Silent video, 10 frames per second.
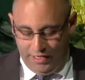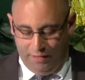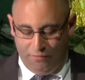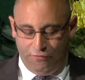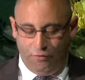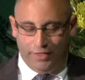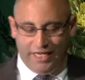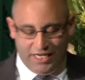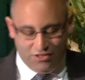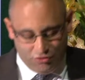Now, before we
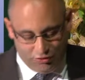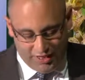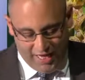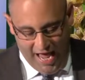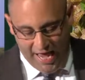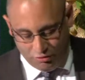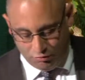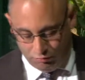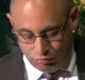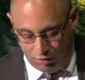get into the
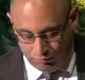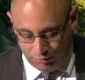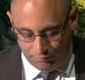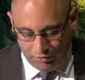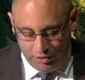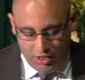actual problem,